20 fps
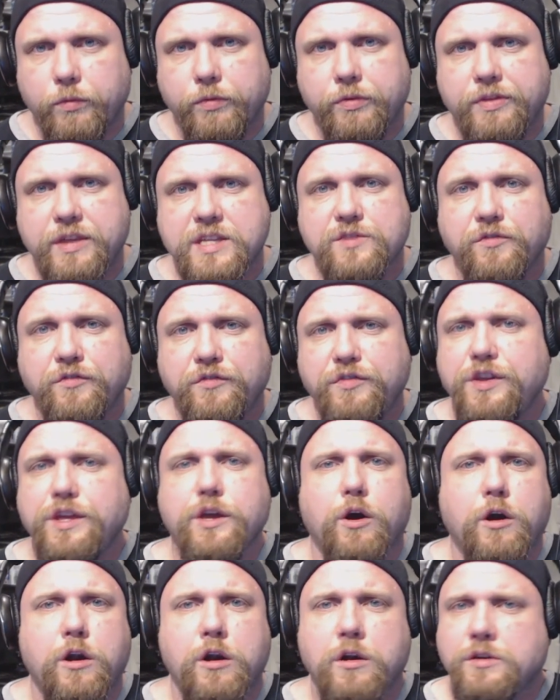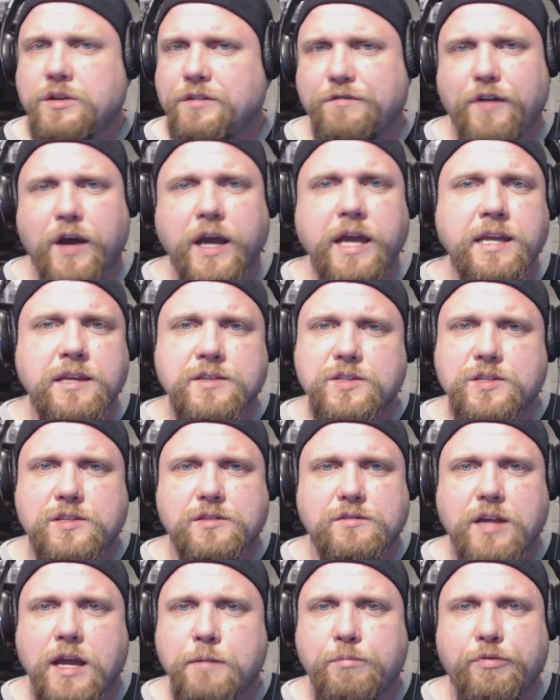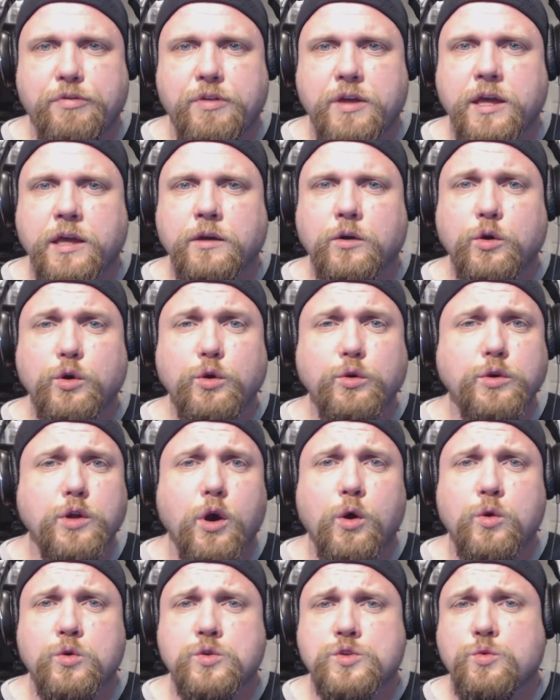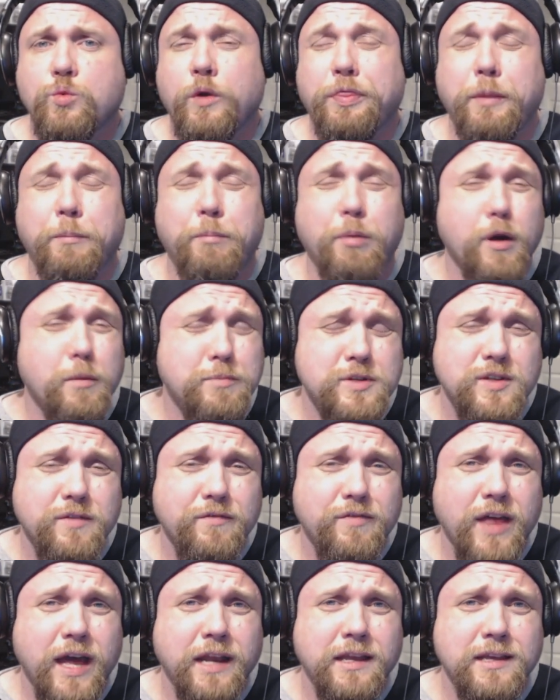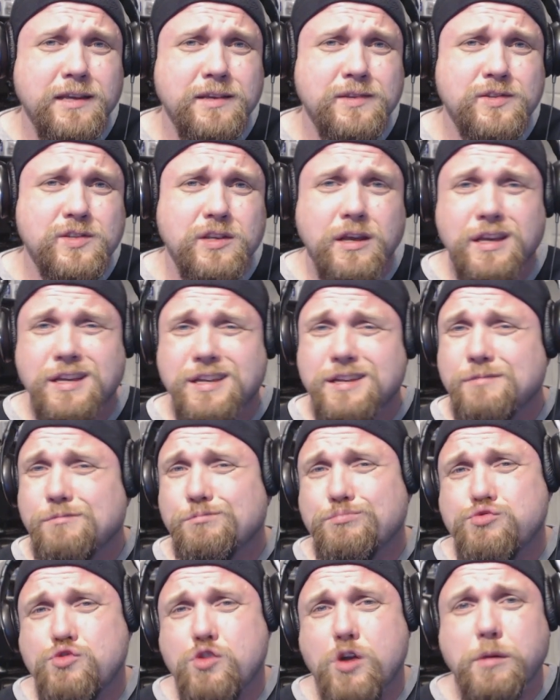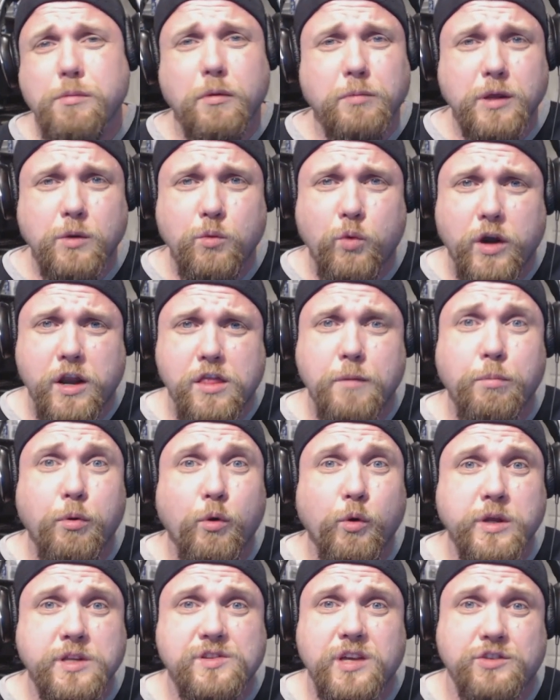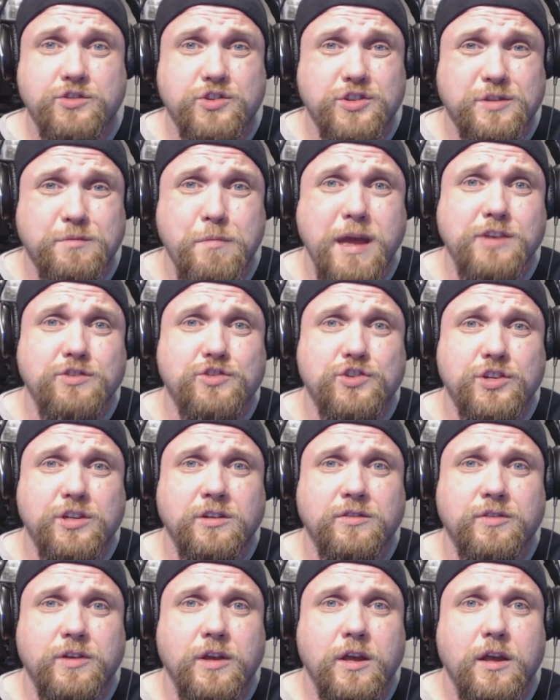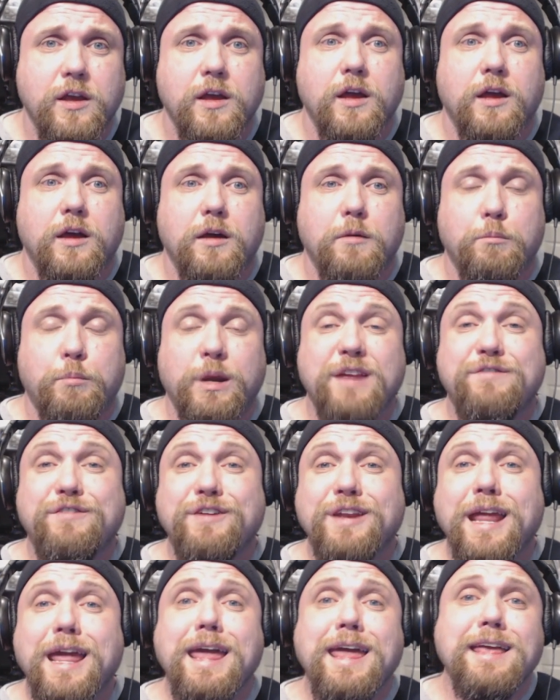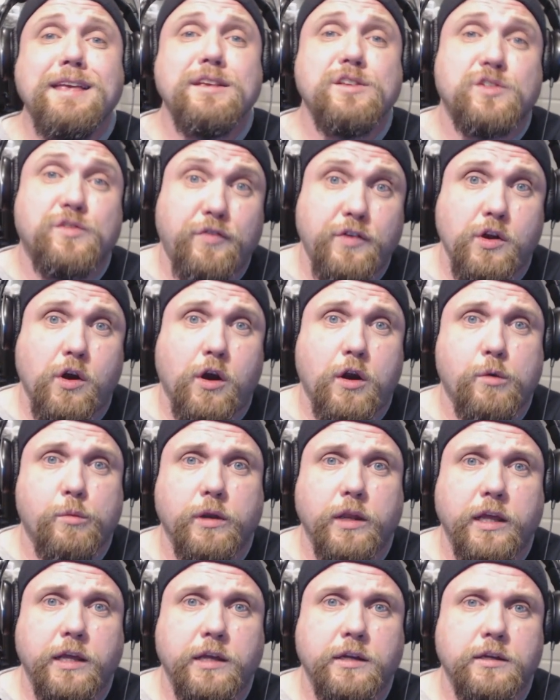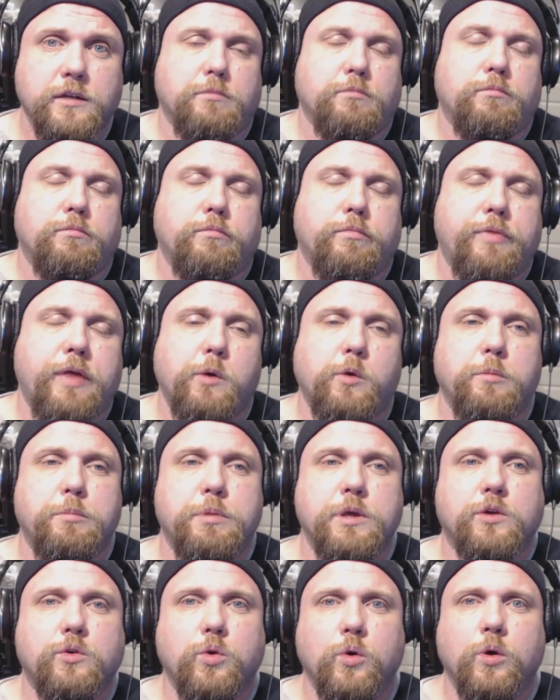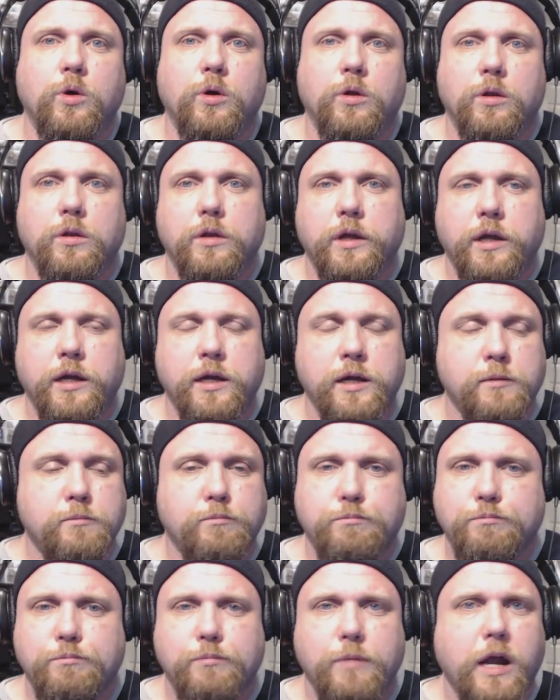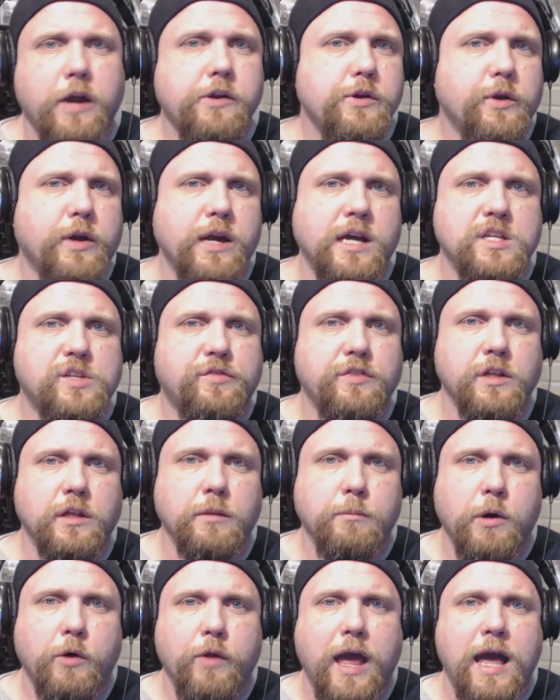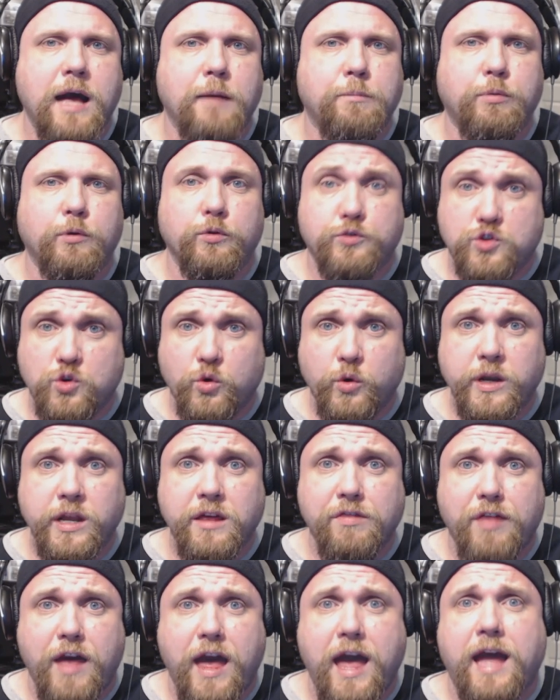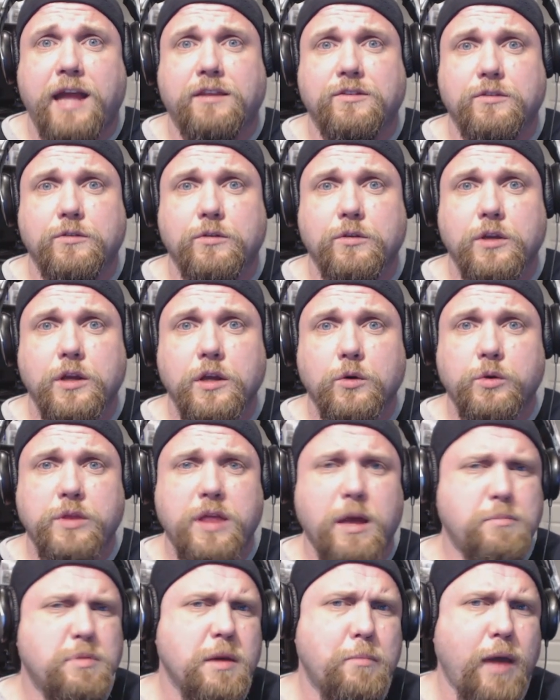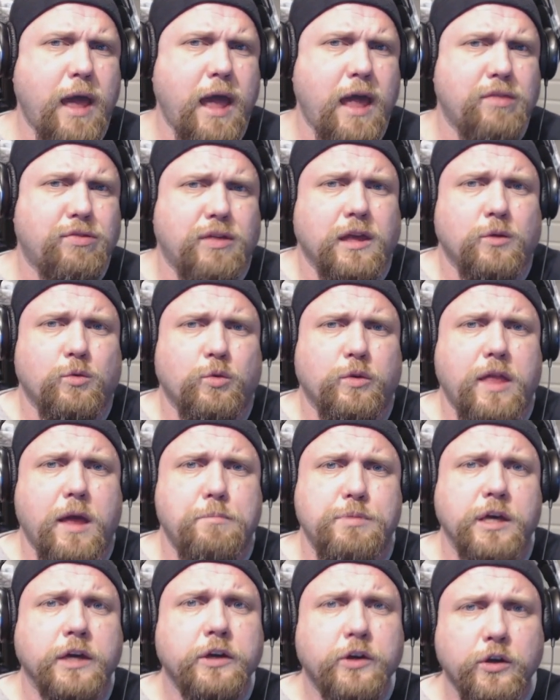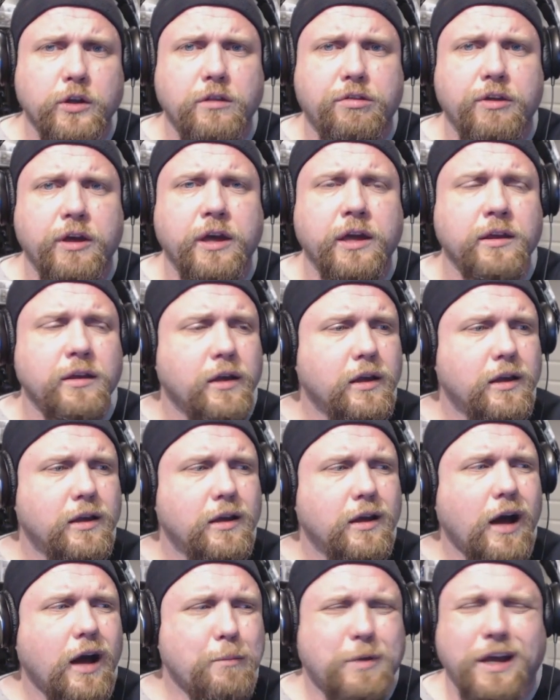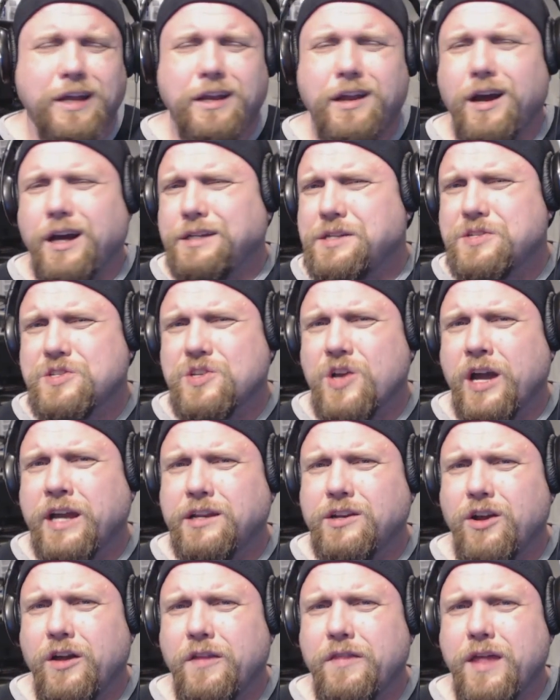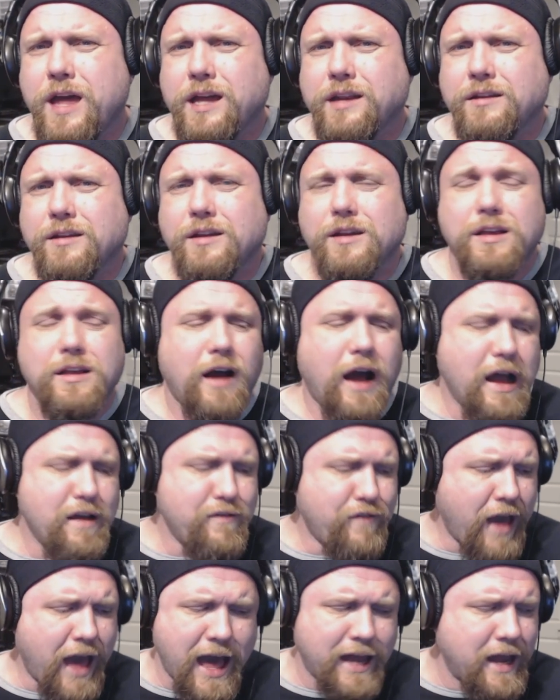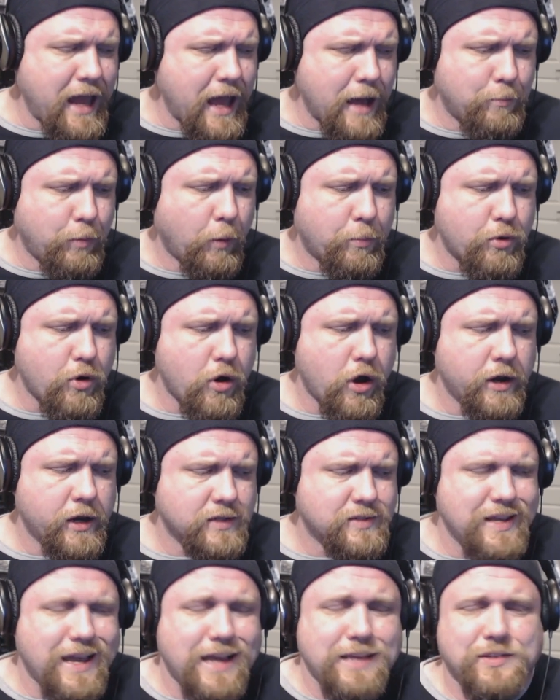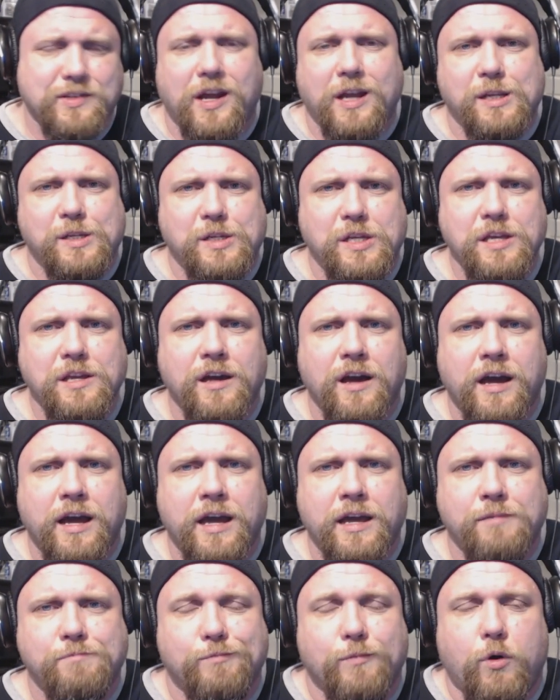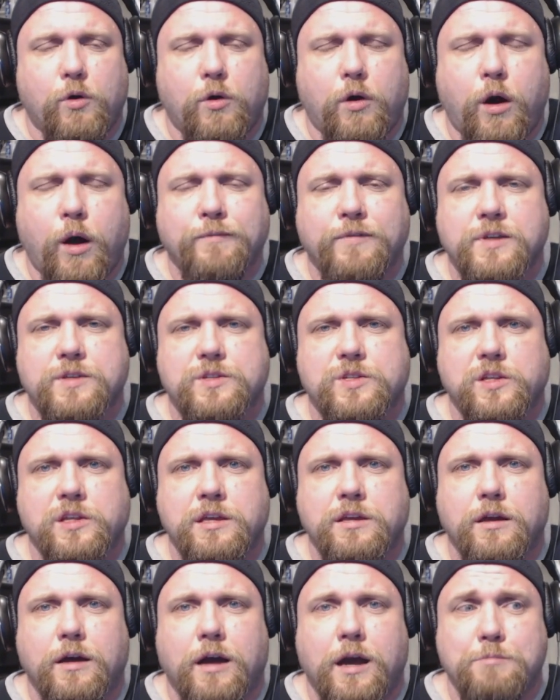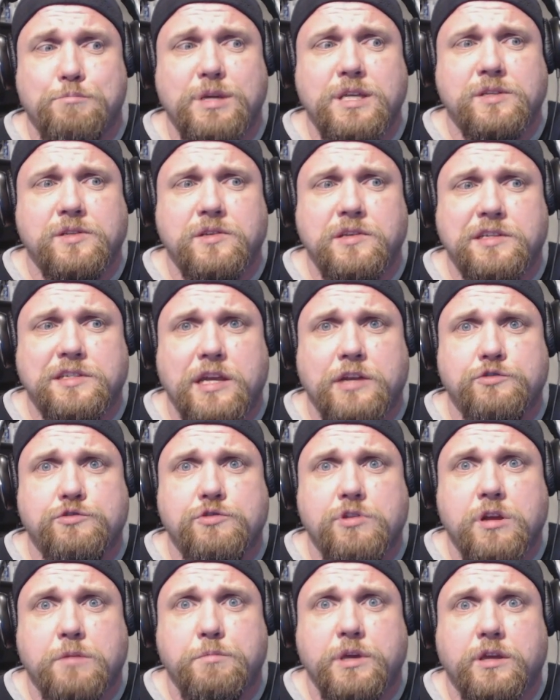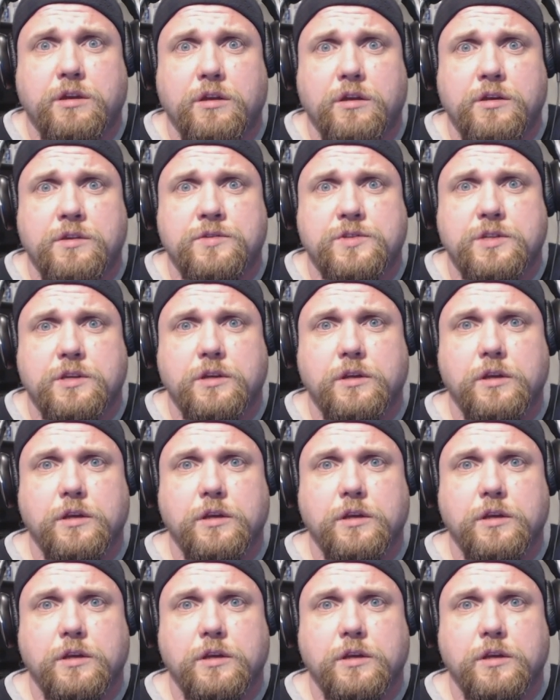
this VR device type thing. Who knows what the purpose of that is? Probably one of the points I just mentioned. But if it is VR related, that would be cool. Um, how do you guys feel about Apple joining that? Would that be a bad thing? Would that be a good thing? I'm kind of undecided on that. I've had Apple products as an IT guy. Obviously, I'm PC centric because